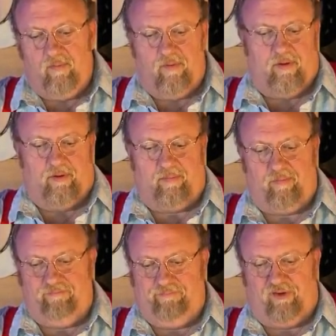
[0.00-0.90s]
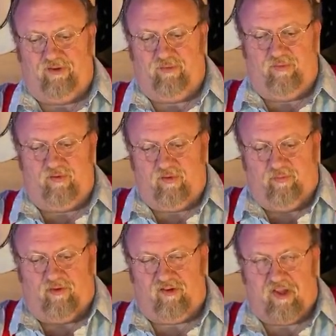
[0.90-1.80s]
uh, s-
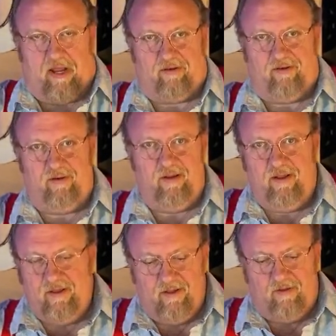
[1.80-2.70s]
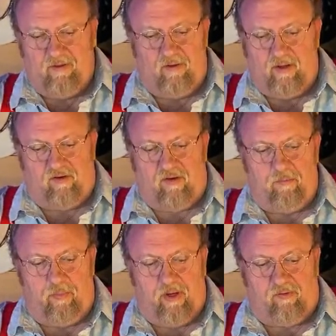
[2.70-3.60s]
set, It's a,
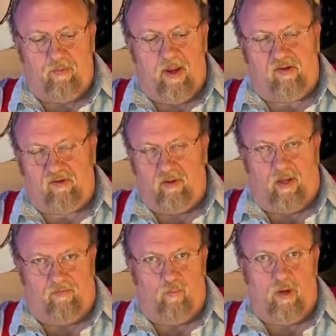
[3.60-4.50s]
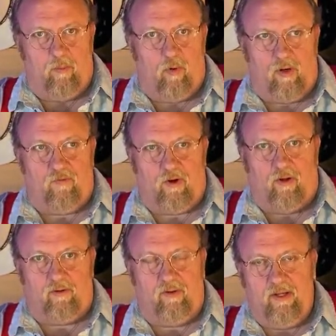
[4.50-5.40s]
it makes life way more
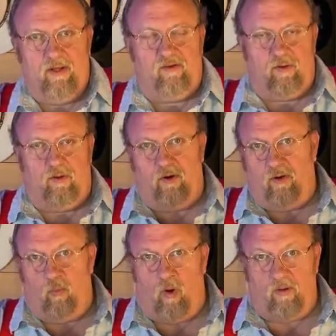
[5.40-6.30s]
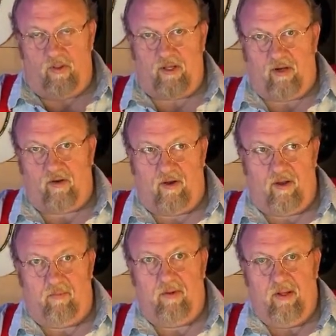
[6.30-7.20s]
difficult. So learn one thing at a
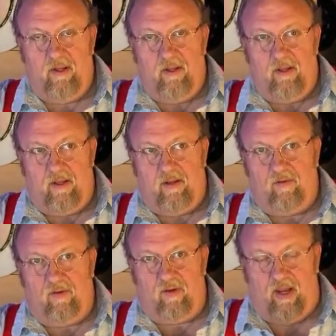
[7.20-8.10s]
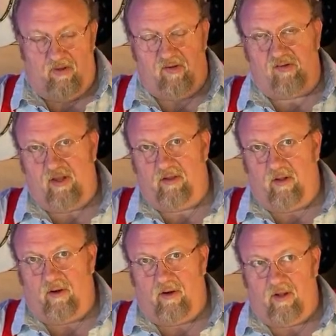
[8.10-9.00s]
time. And the easiest thing to
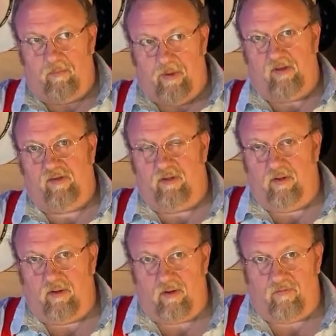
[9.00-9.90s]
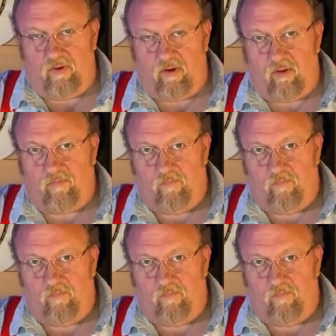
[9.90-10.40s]
learn and the best thing to learn for your